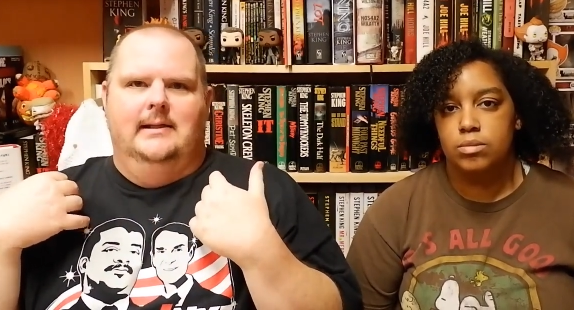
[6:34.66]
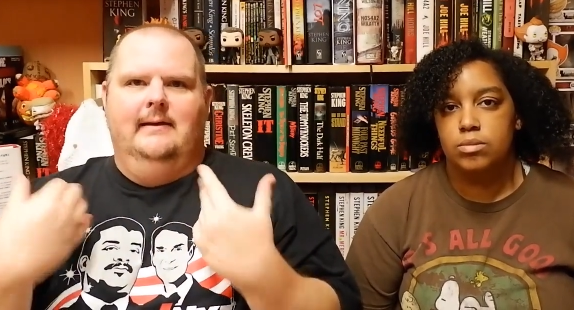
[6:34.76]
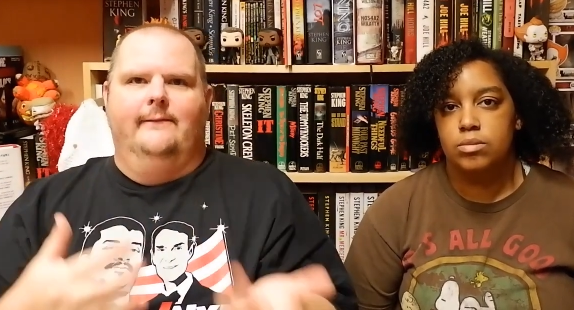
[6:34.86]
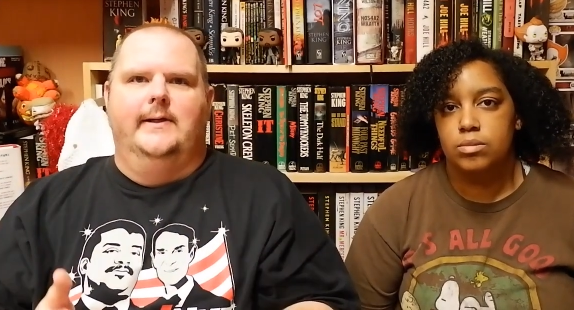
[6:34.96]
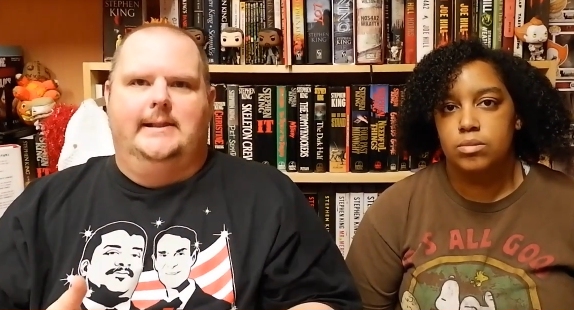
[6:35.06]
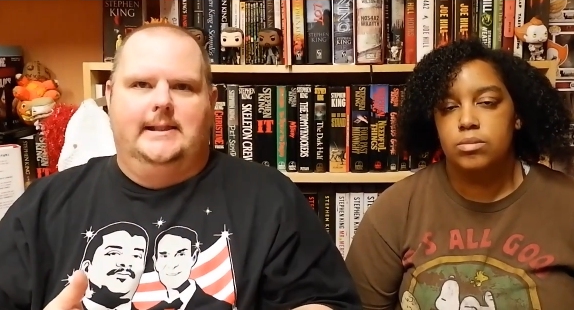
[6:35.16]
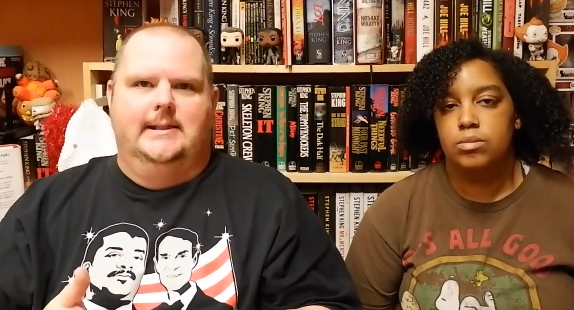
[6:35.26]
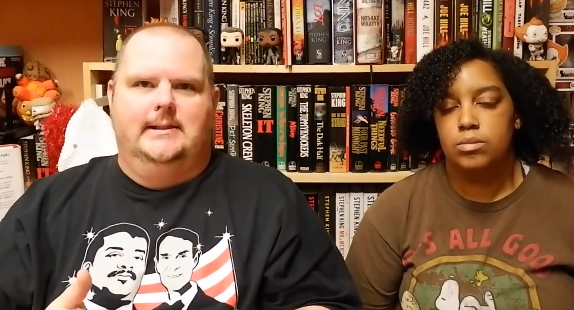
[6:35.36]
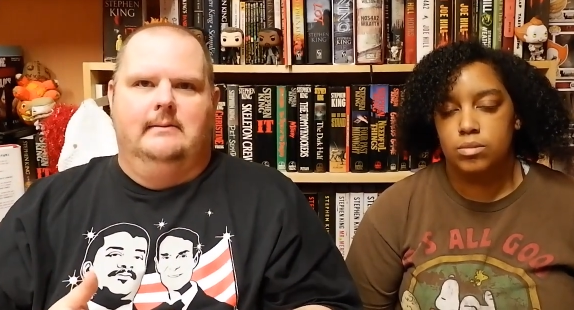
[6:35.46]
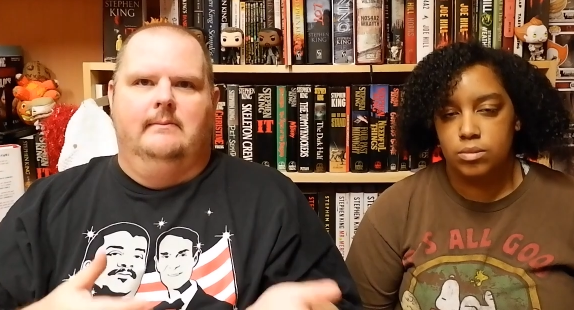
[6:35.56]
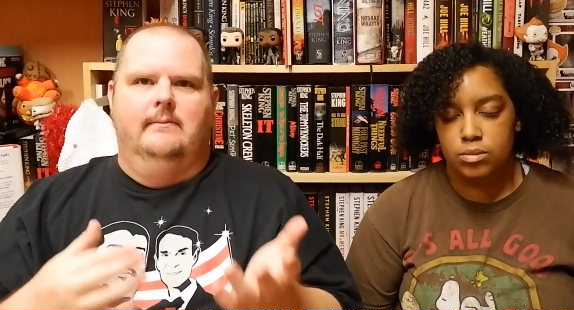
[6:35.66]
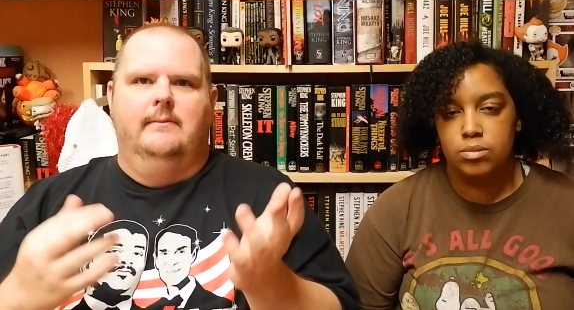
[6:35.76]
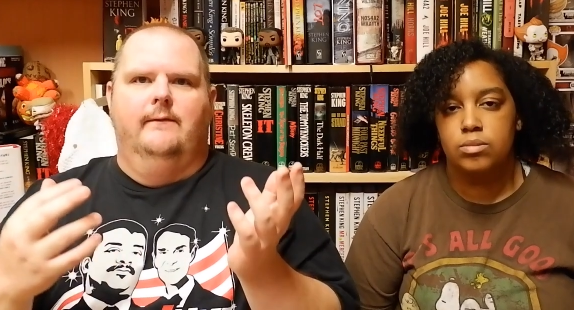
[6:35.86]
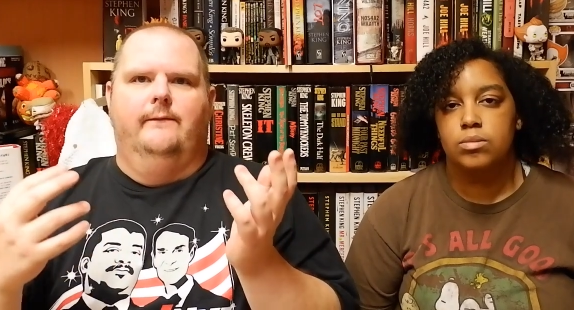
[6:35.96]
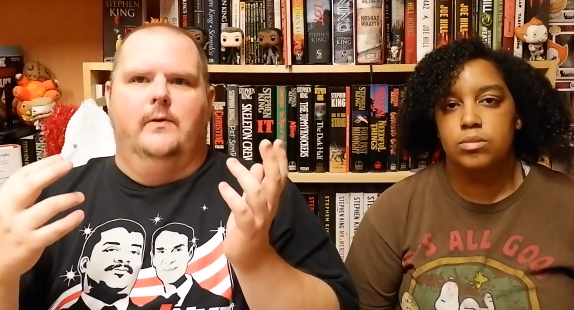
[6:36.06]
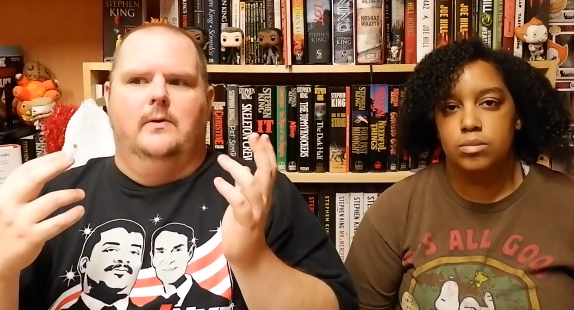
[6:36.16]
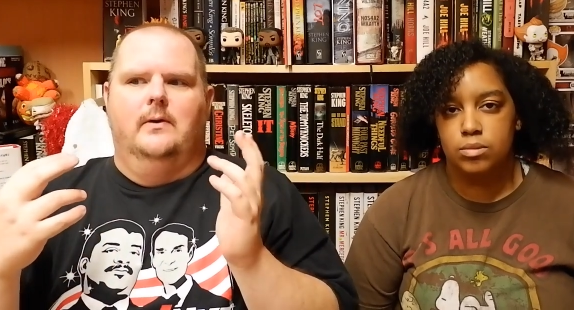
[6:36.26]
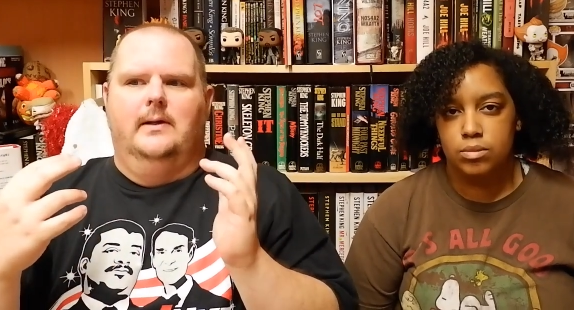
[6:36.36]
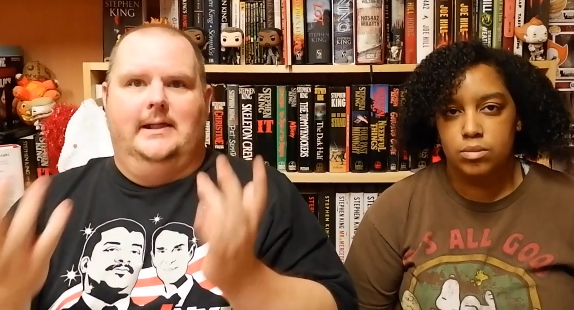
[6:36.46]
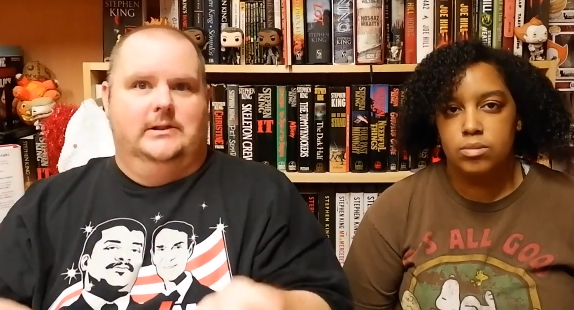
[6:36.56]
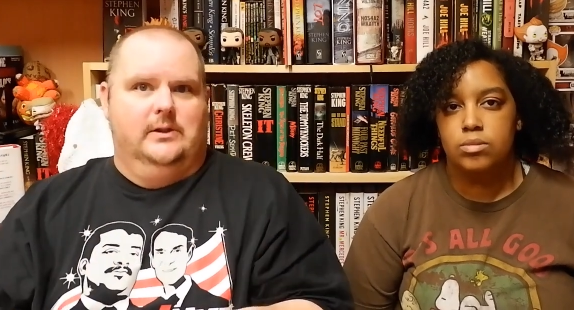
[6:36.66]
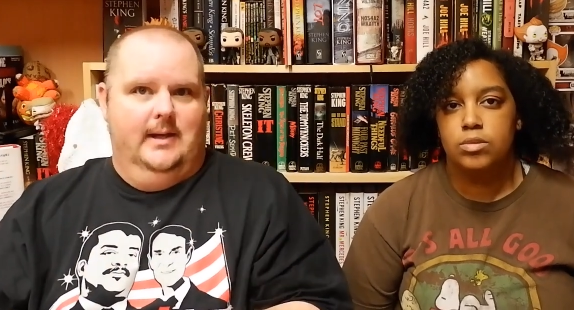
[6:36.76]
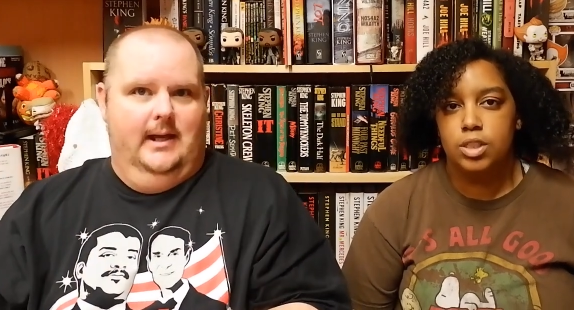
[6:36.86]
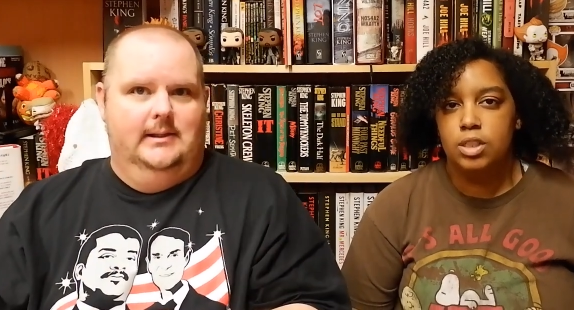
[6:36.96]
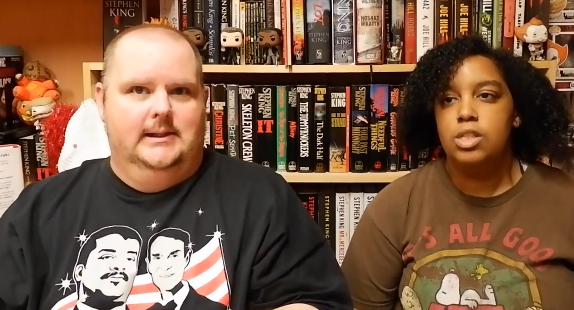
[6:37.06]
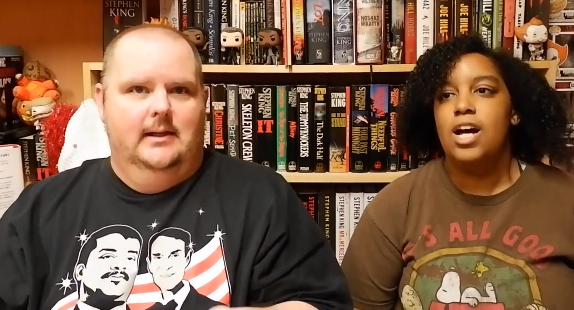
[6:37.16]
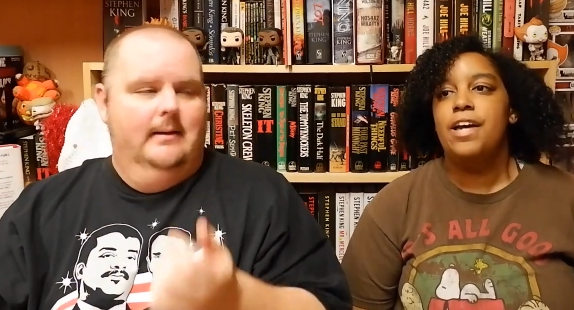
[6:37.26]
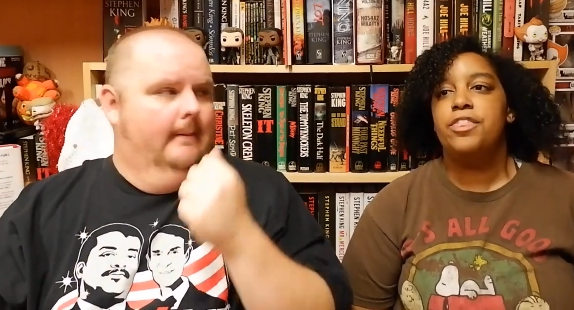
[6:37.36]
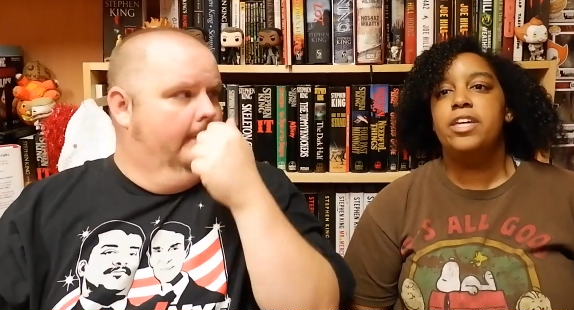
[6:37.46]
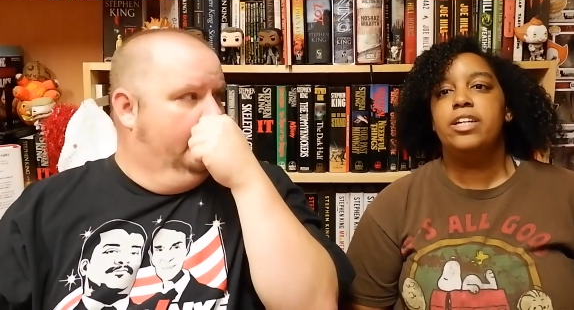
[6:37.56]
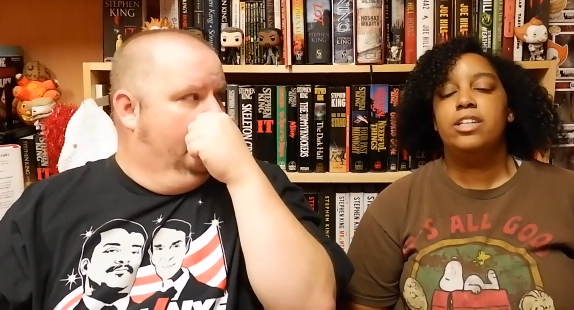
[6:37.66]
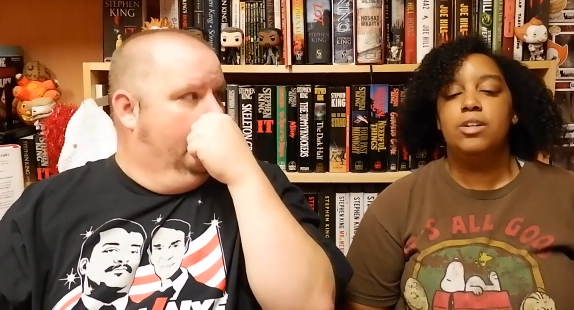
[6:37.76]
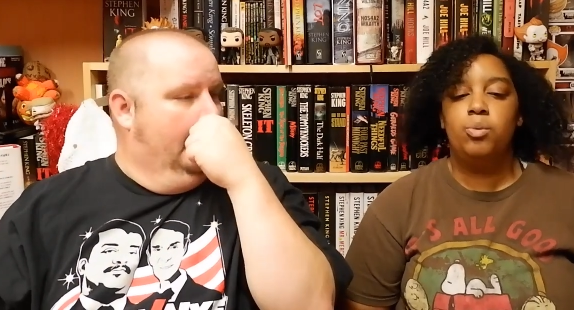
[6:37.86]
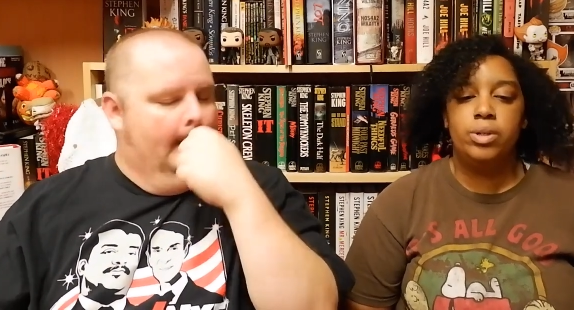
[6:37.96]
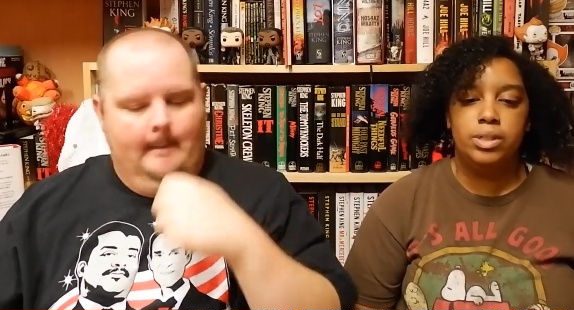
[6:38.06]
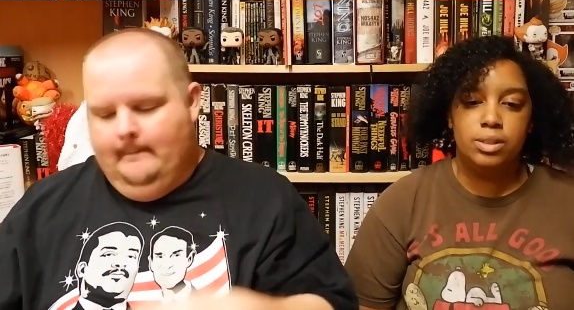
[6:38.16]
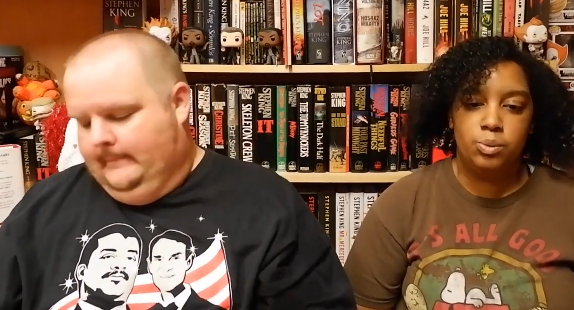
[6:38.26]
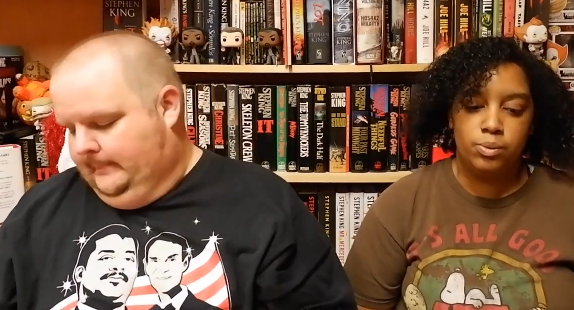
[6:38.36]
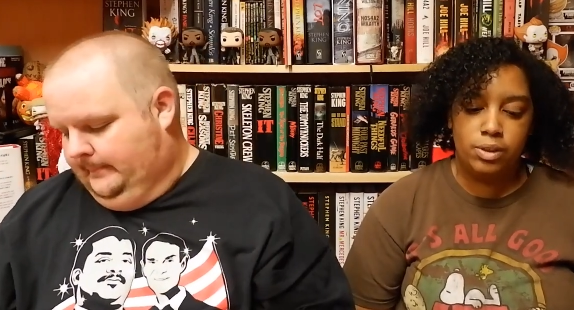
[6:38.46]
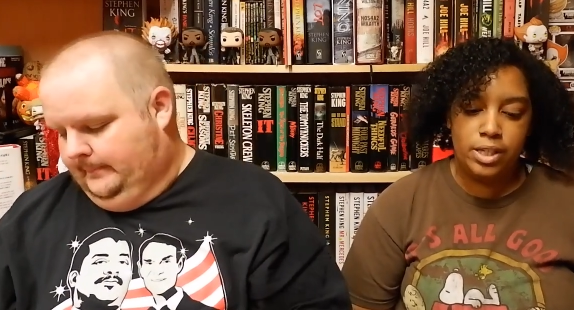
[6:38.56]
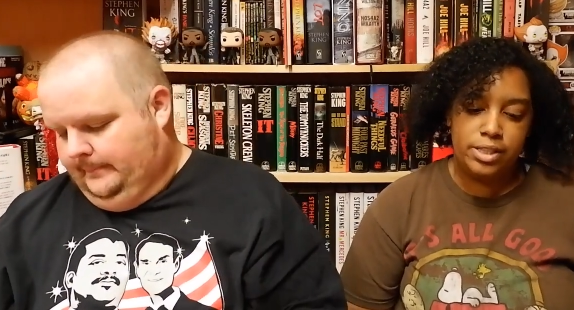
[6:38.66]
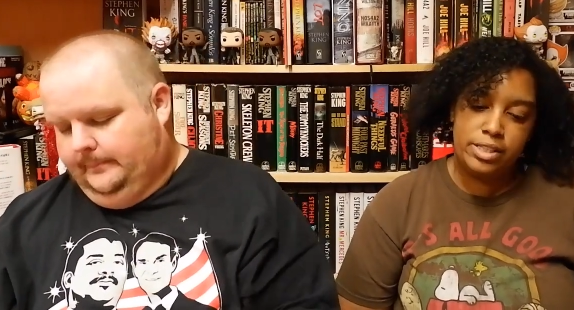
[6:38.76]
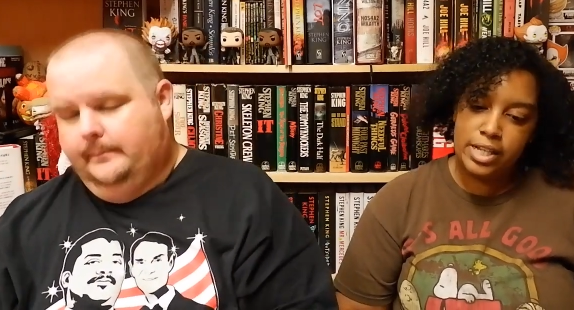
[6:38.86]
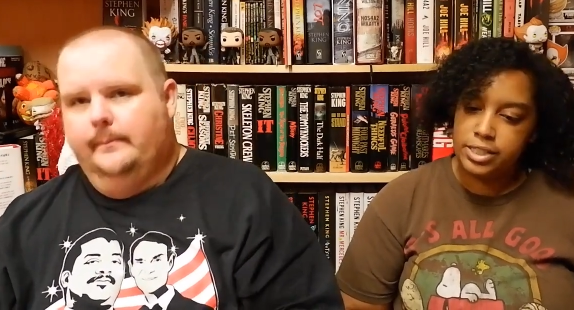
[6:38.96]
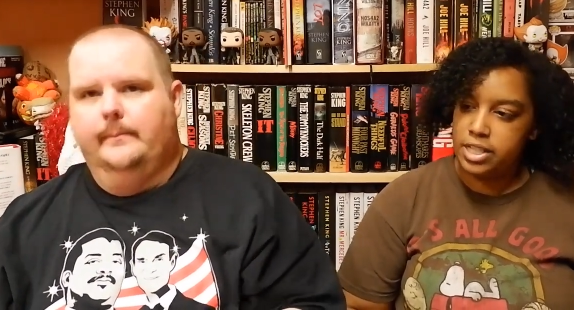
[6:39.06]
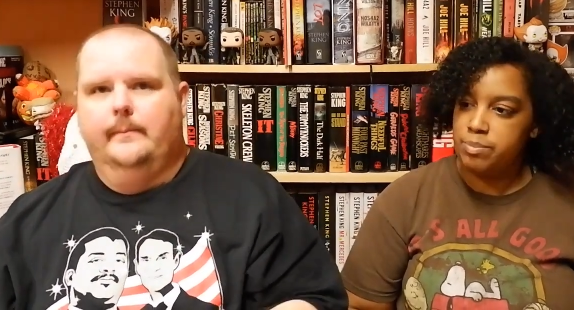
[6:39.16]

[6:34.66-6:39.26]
Speaker 1: delivery system for Easter eggs.
Speaker 2: Now I think we're in the next